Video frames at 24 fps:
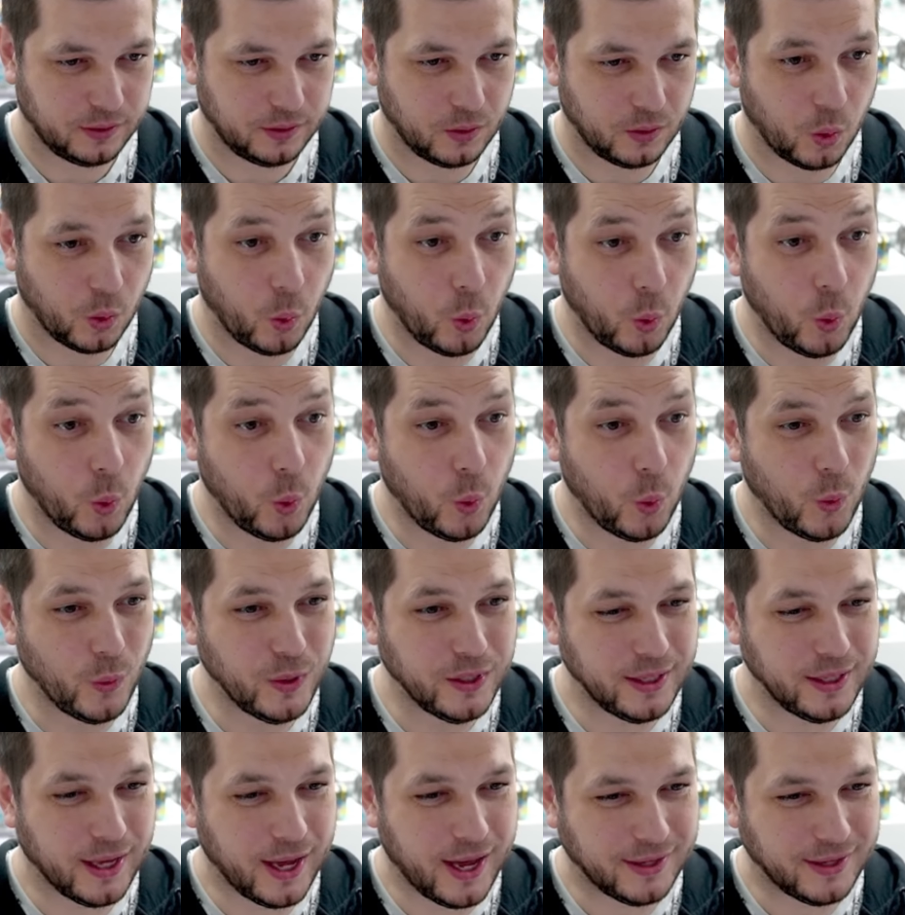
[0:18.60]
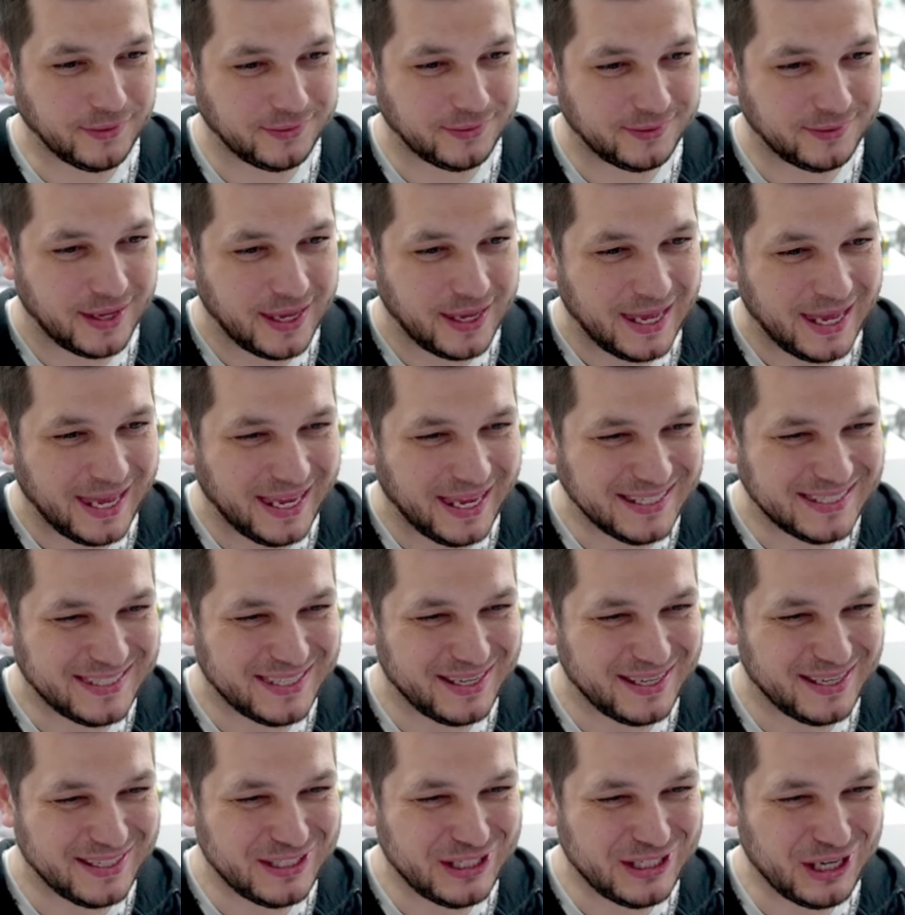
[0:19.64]
Ooh, yes. It's
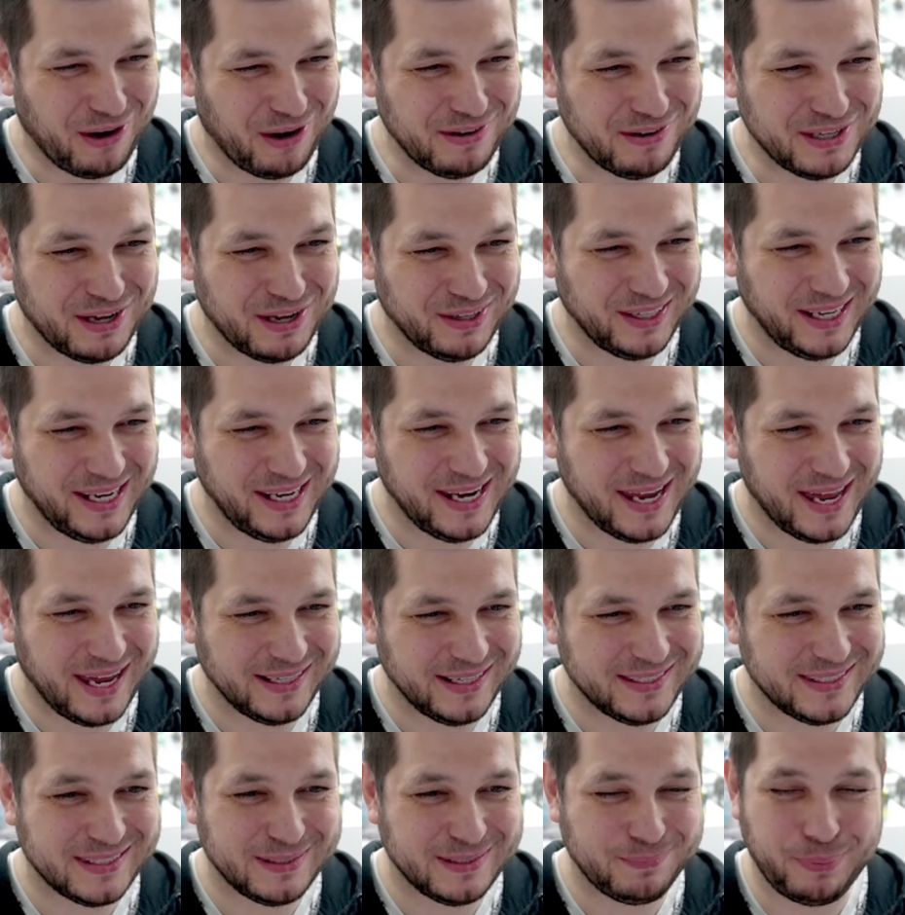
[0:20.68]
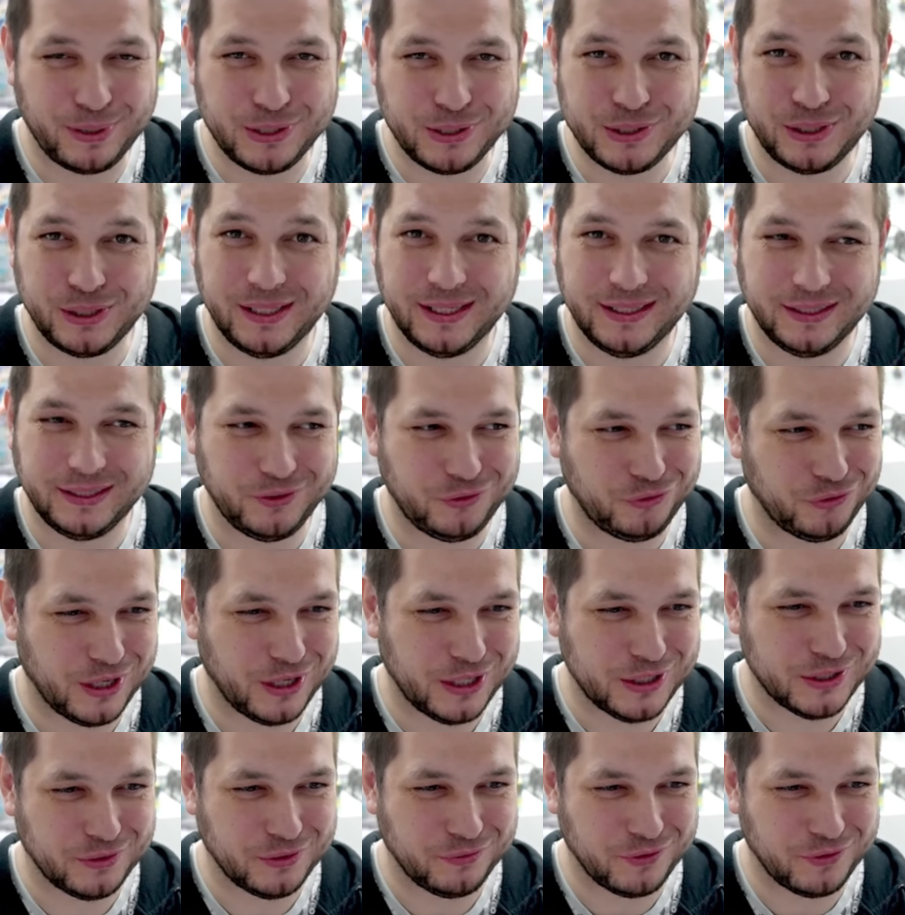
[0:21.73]
the Charizard EX Special
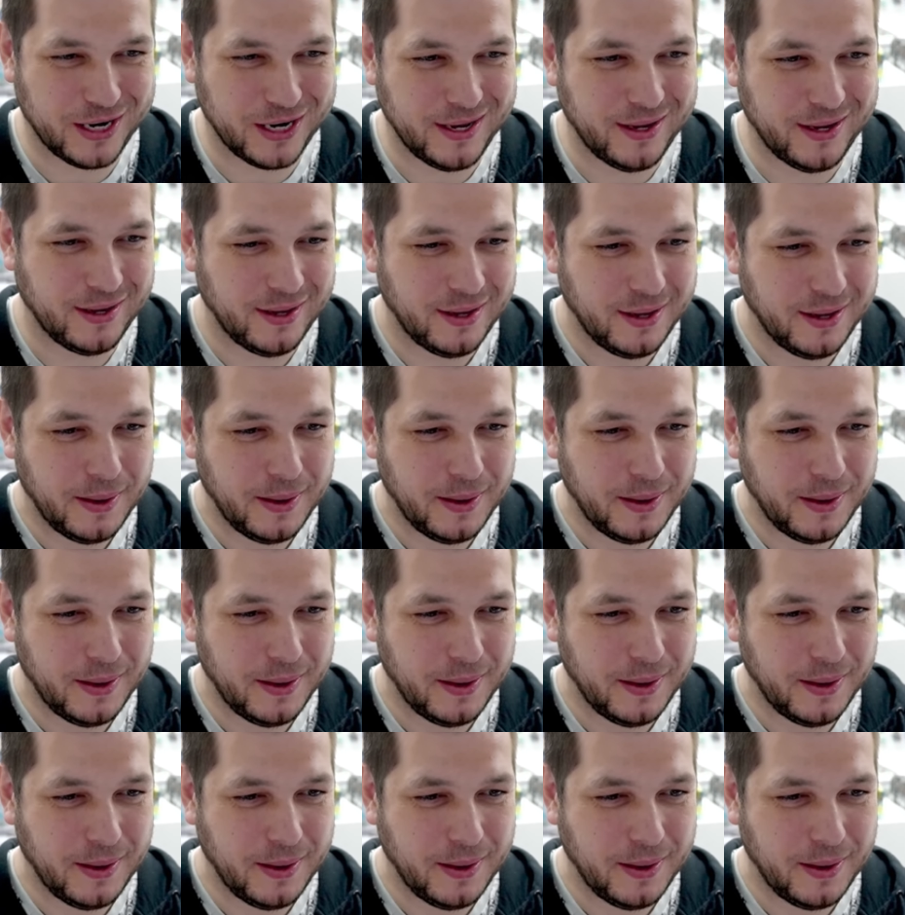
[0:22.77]
Illustration Rare.